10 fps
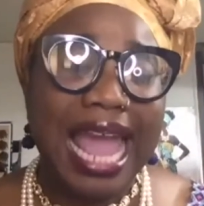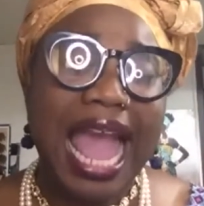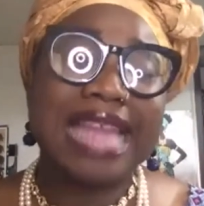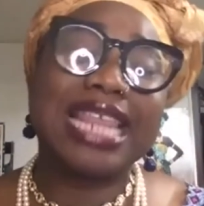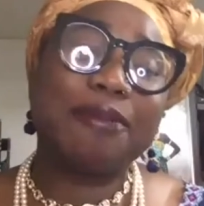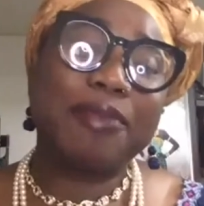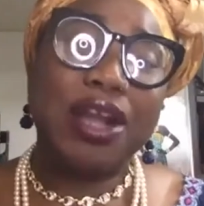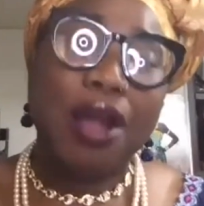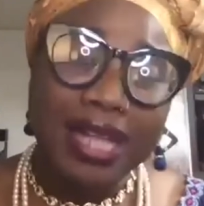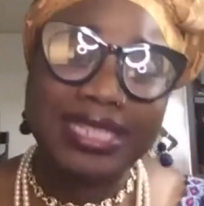And that my
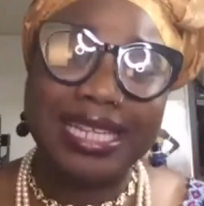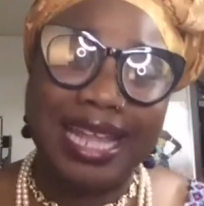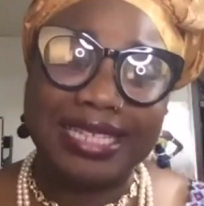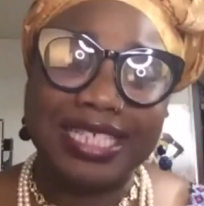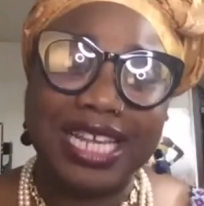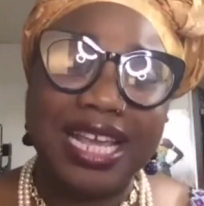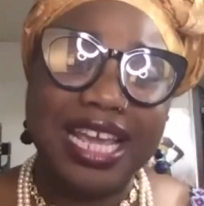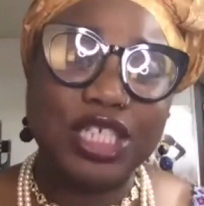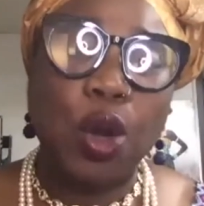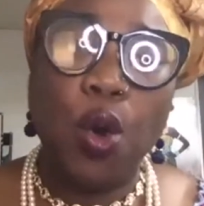continent
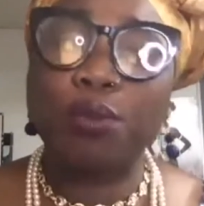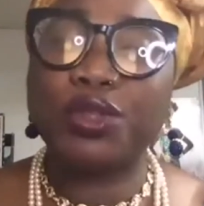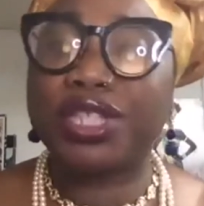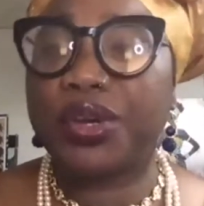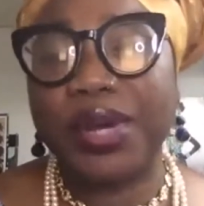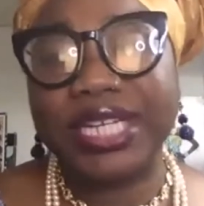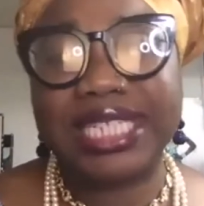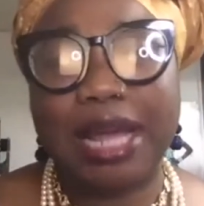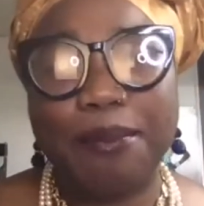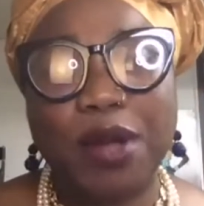is home to the greatest
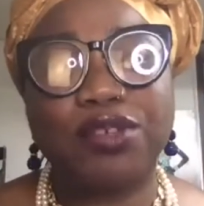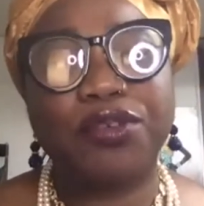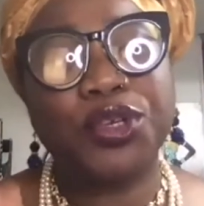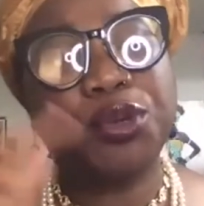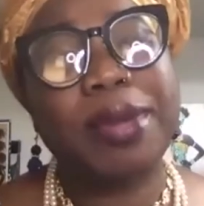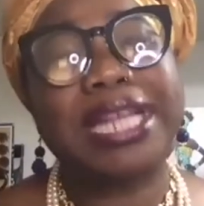amount of human